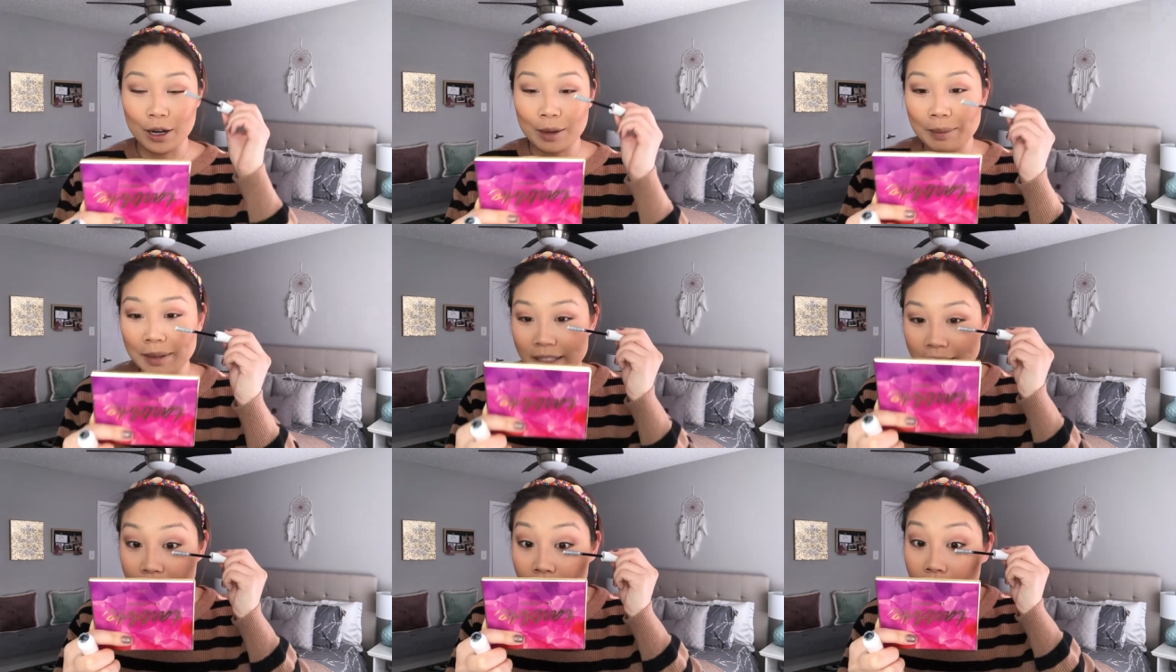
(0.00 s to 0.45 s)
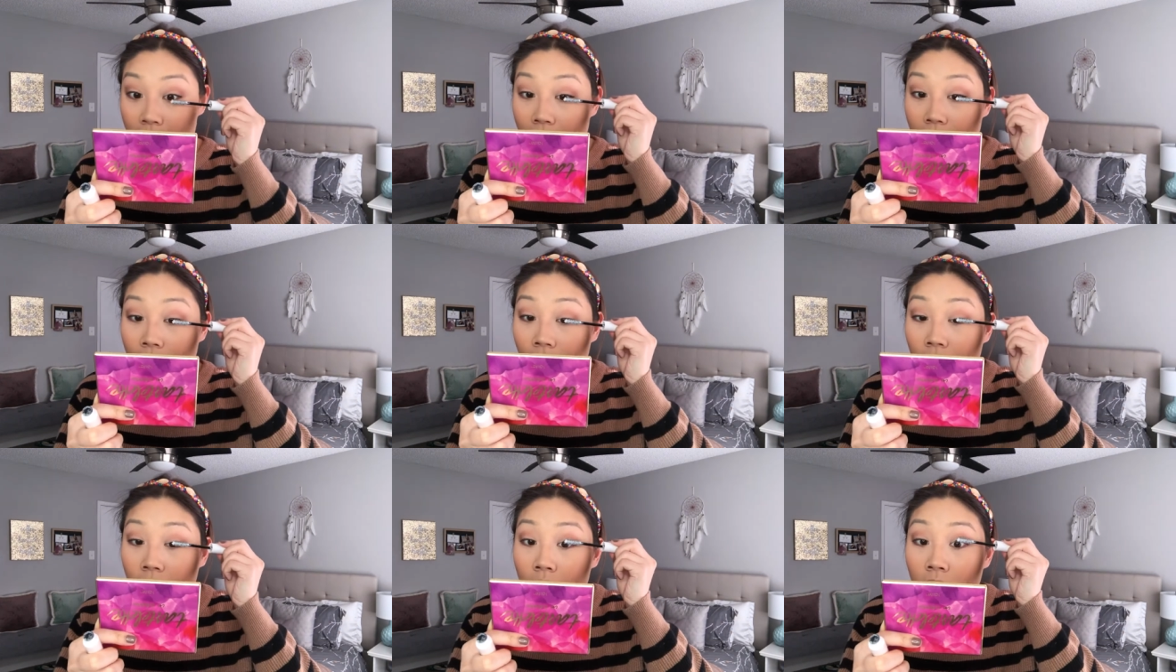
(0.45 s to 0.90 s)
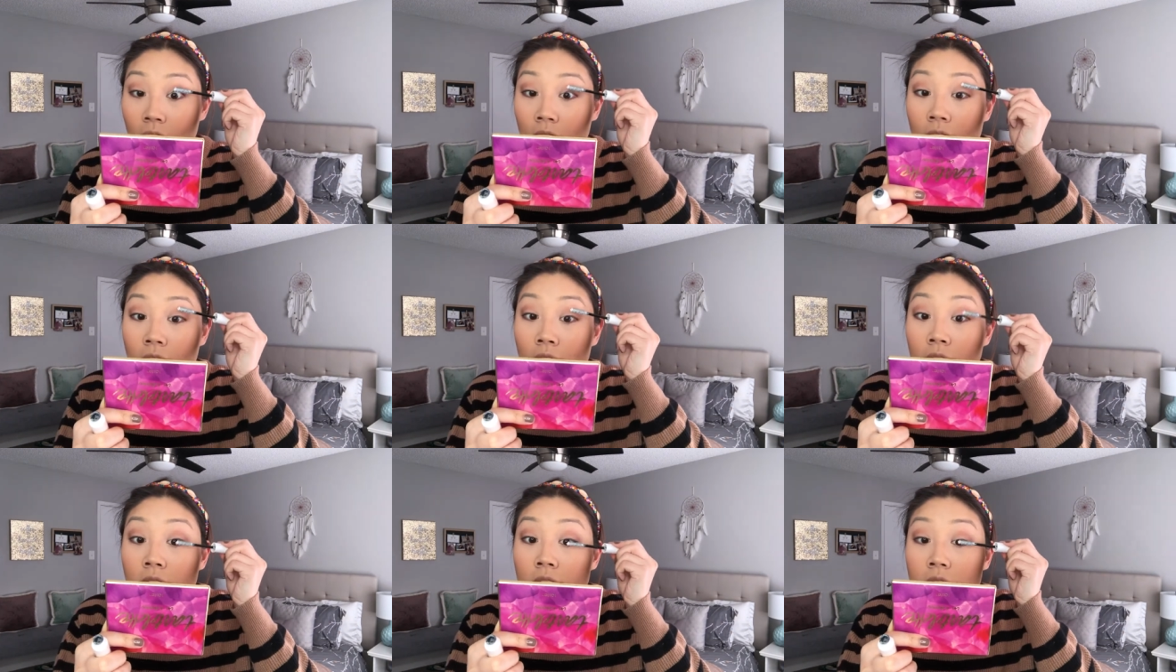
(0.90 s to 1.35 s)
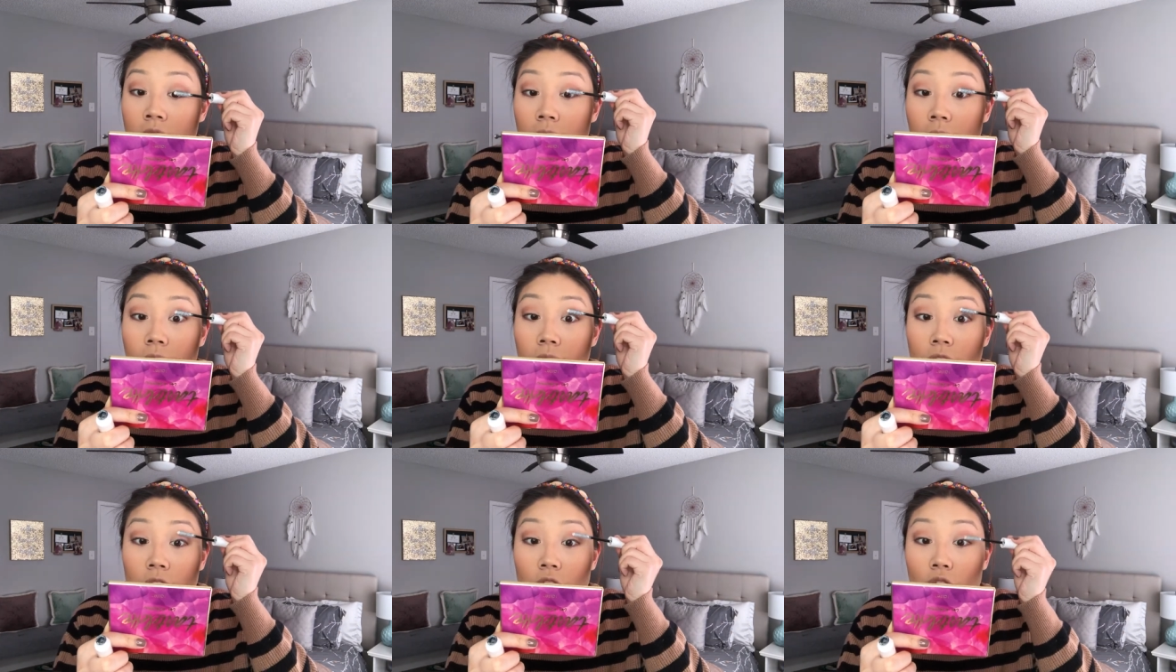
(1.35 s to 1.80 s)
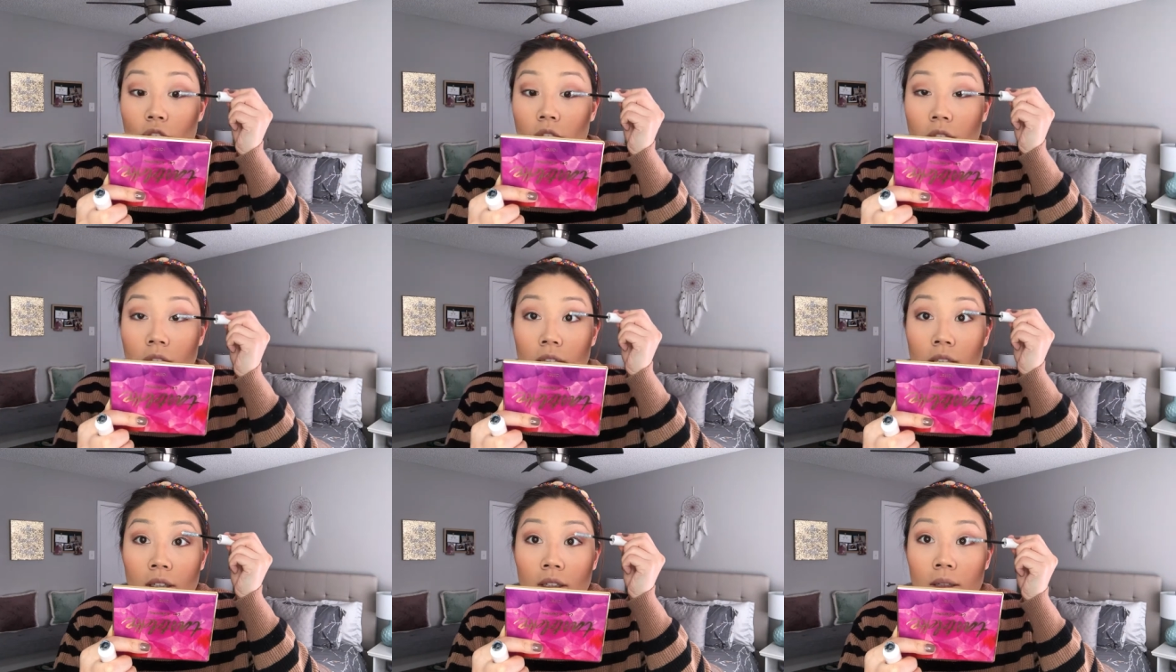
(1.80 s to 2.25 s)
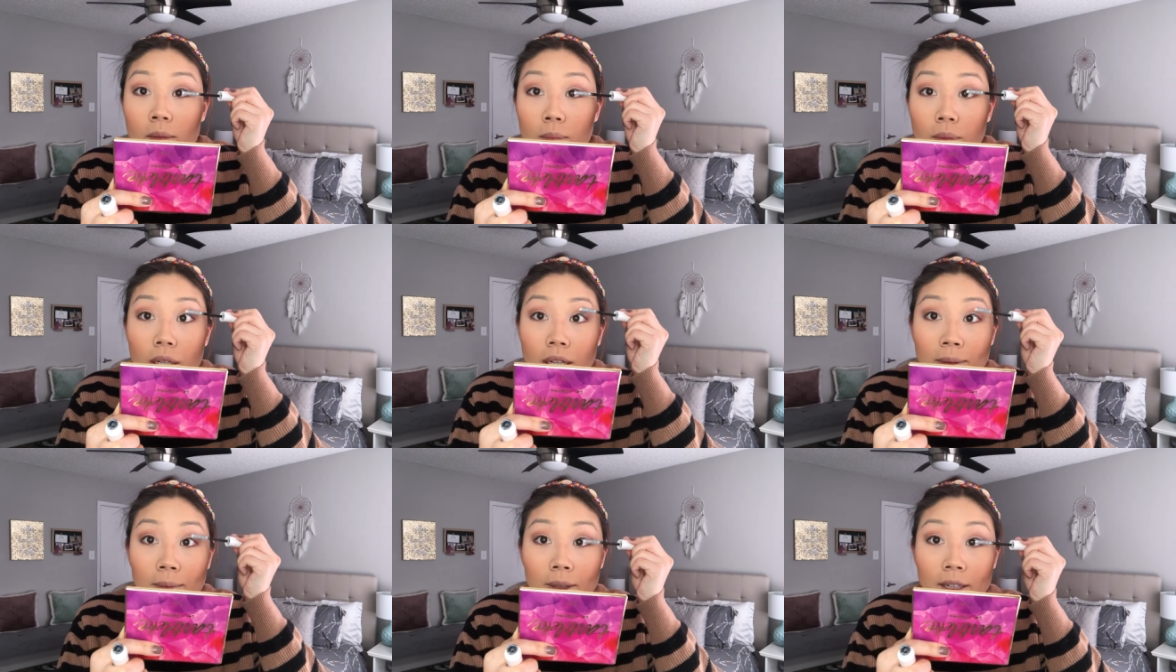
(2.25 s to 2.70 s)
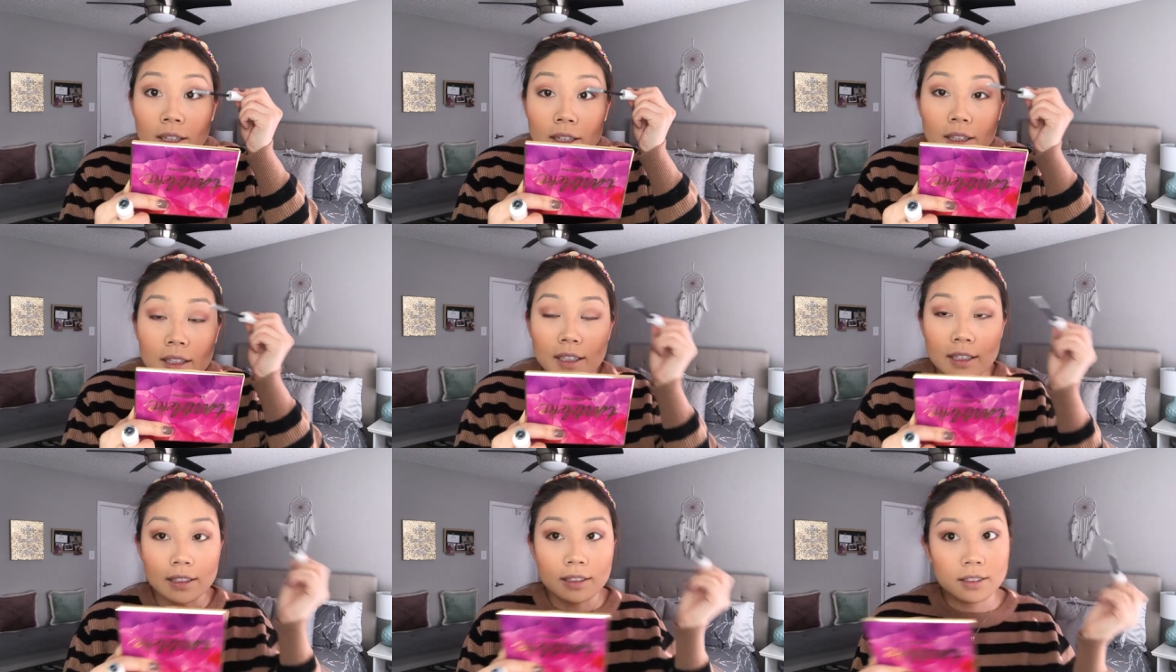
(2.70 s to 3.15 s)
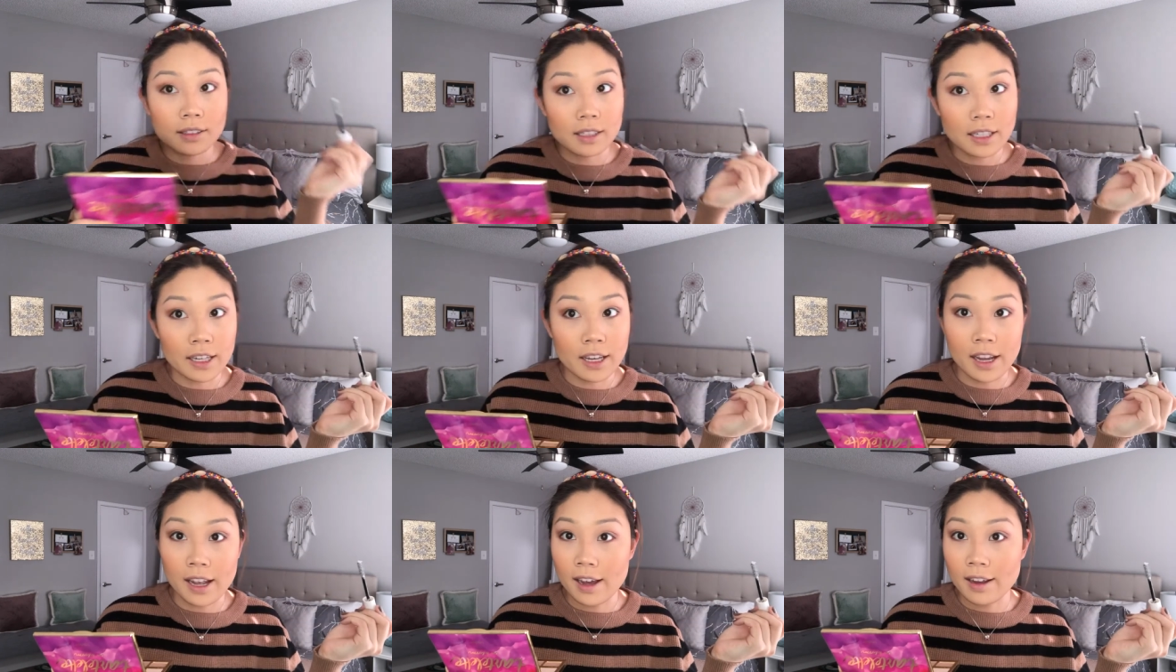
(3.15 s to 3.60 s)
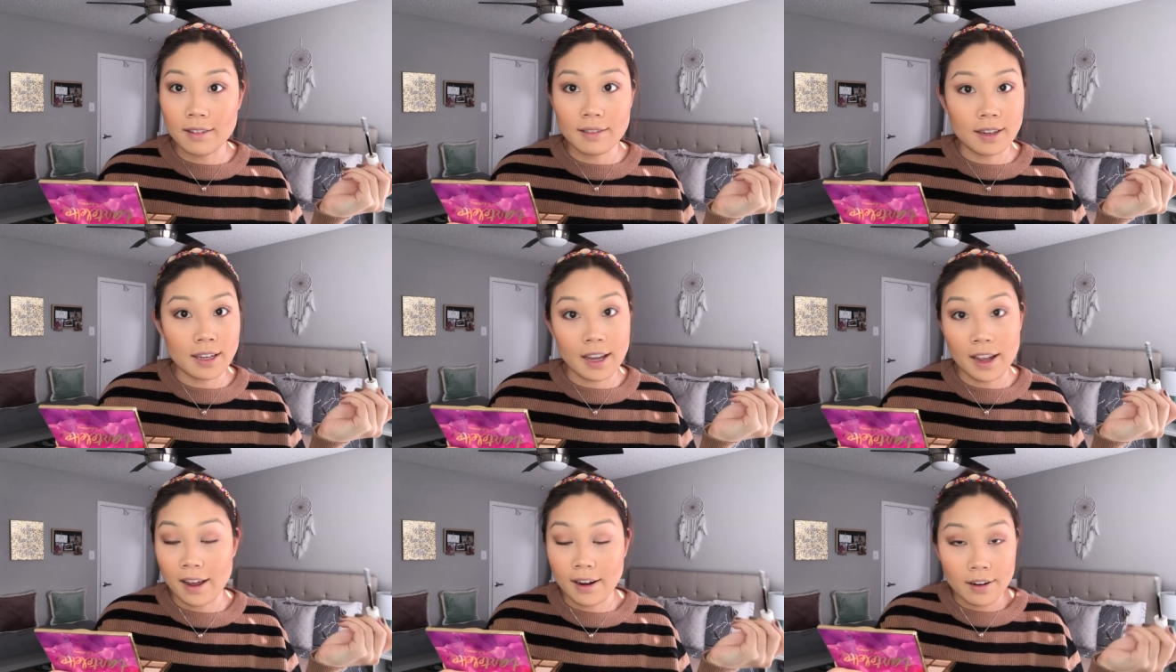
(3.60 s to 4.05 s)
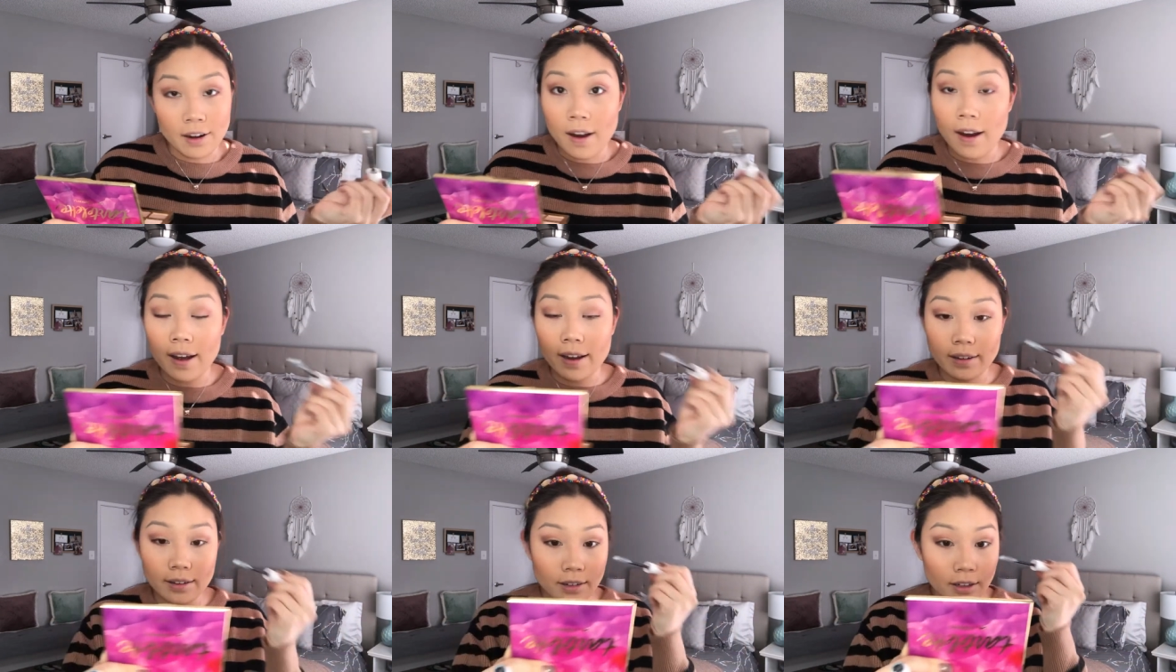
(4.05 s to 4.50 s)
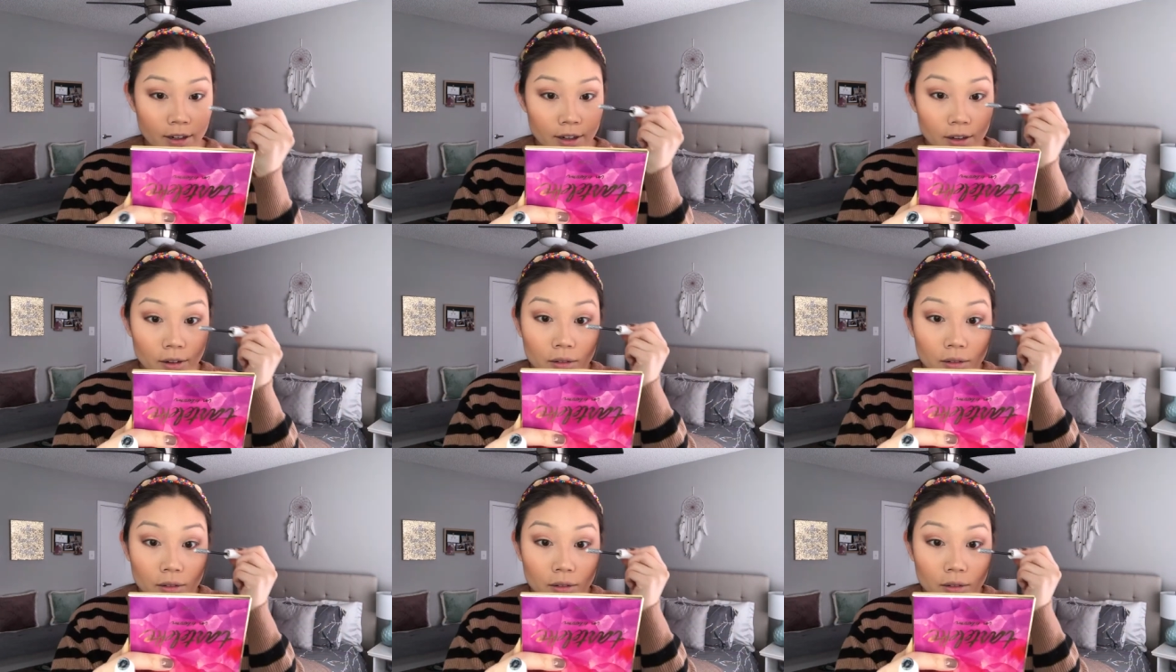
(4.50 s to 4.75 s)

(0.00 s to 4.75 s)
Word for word: Urban Decay Subversion primer, because can't, can't not, you